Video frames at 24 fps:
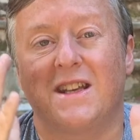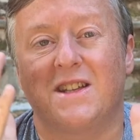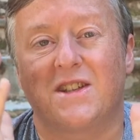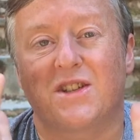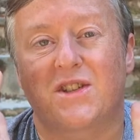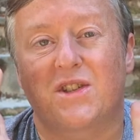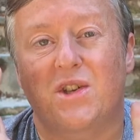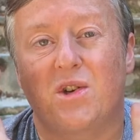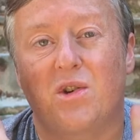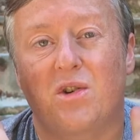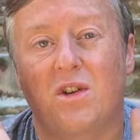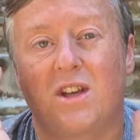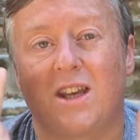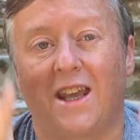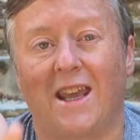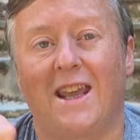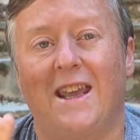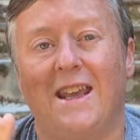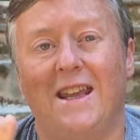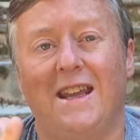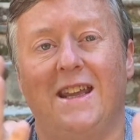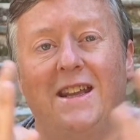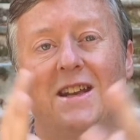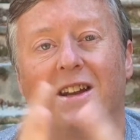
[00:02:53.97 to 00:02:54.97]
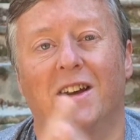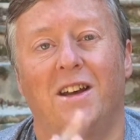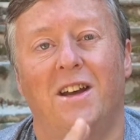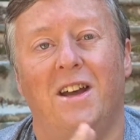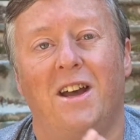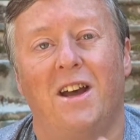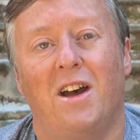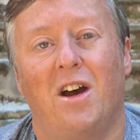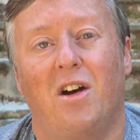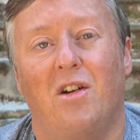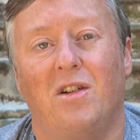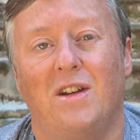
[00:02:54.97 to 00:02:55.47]
is so keen
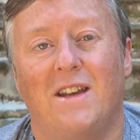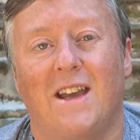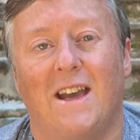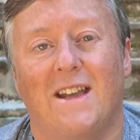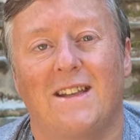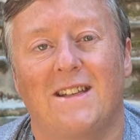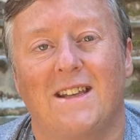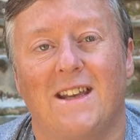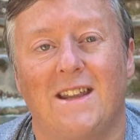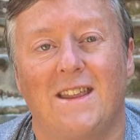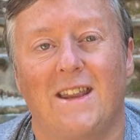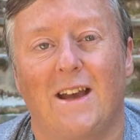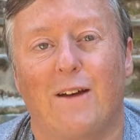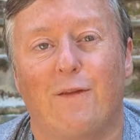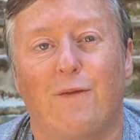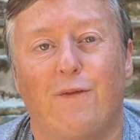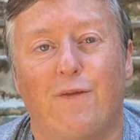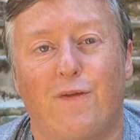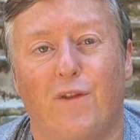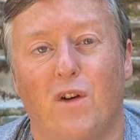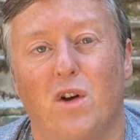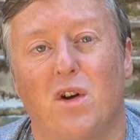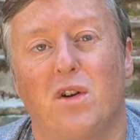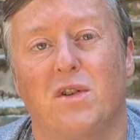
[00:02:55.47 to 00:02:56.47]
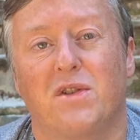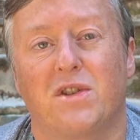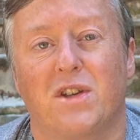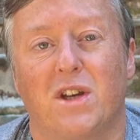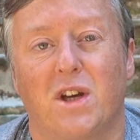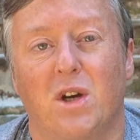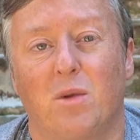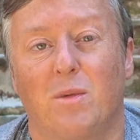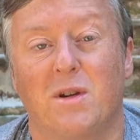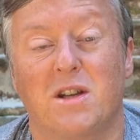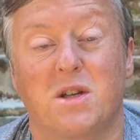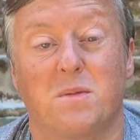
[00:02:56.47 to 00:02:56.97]
on getting that
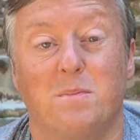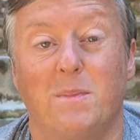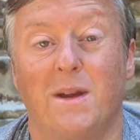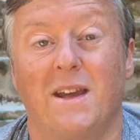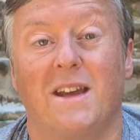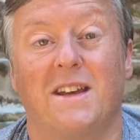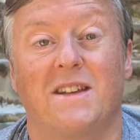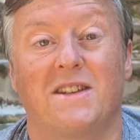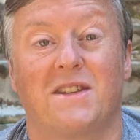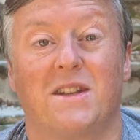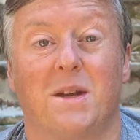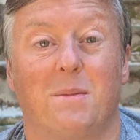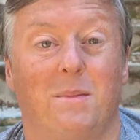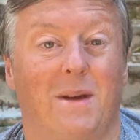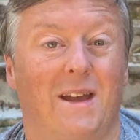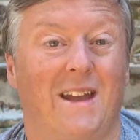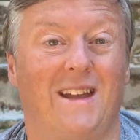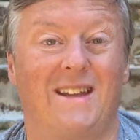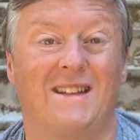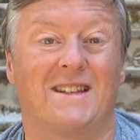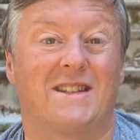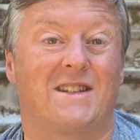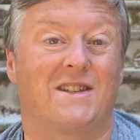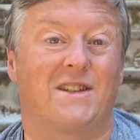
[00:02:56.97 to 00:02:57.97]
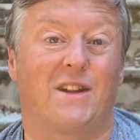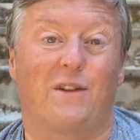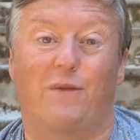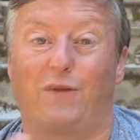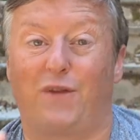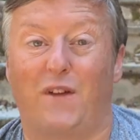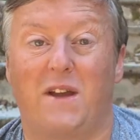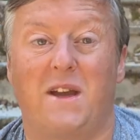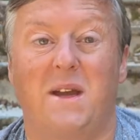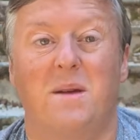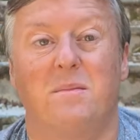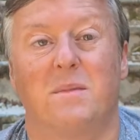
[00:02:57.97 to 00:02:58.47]
photo which makes them Insta
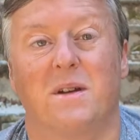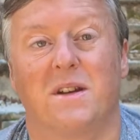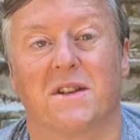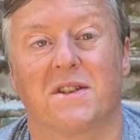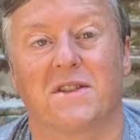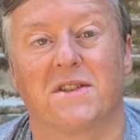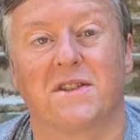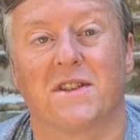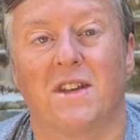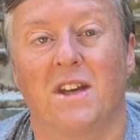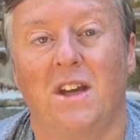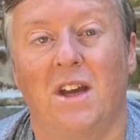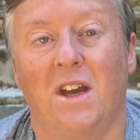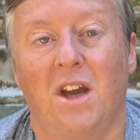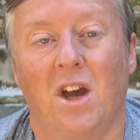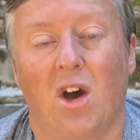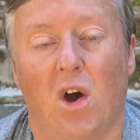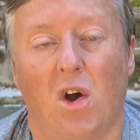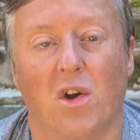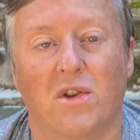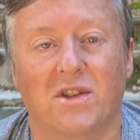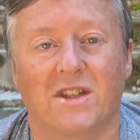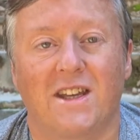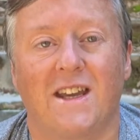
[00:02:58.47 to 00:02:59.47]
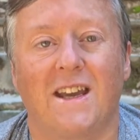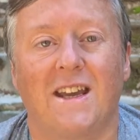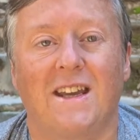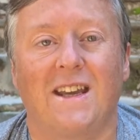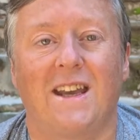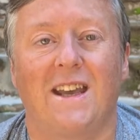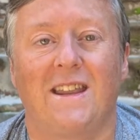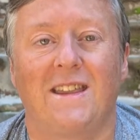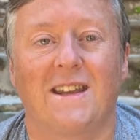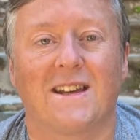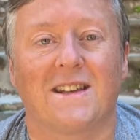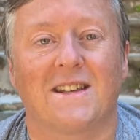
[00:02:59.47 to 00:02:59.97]
famous, or
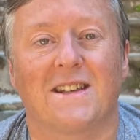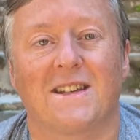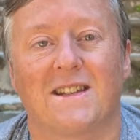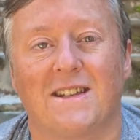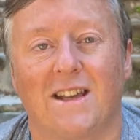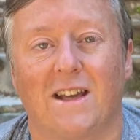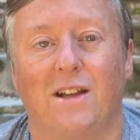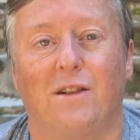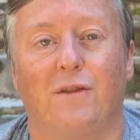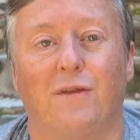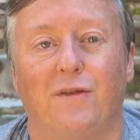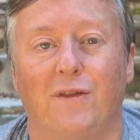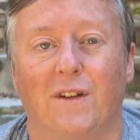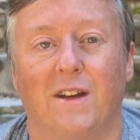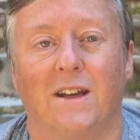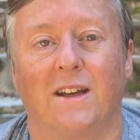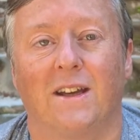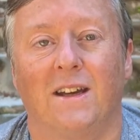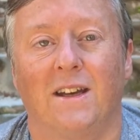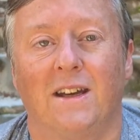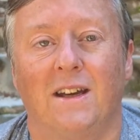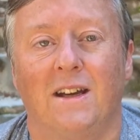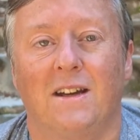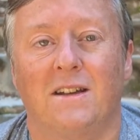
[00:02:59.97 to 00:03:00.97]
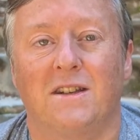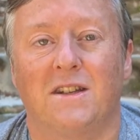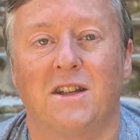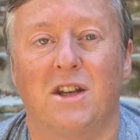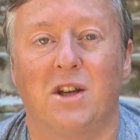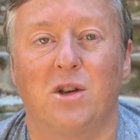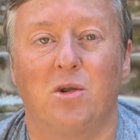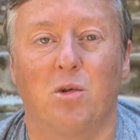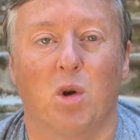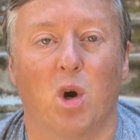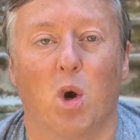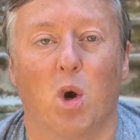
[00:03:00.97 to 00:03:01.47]
taking that selfie to